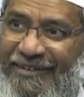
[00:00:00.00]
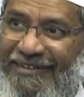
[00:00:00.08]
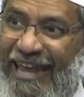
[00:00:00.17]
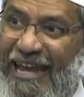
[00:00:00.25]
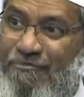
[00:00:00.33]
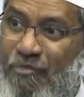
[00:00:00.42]

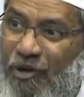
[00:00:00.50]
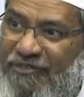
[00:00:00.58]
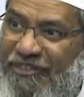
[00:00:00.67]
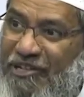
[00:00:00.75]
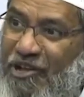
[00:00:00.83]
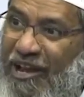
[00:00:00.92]
10
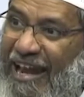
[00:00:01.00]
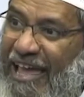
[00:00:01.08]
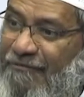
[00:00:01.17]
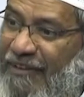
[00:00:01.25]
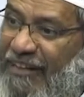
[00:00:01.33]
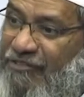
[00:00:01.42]
books in your
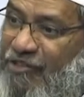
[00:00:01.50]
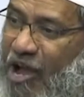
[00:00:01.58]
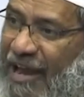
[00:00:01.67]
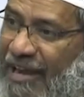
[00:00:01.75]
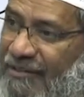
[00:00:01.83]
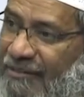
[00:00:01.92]
life, raise your
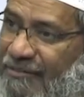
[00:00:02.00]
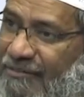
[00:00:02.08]
hand.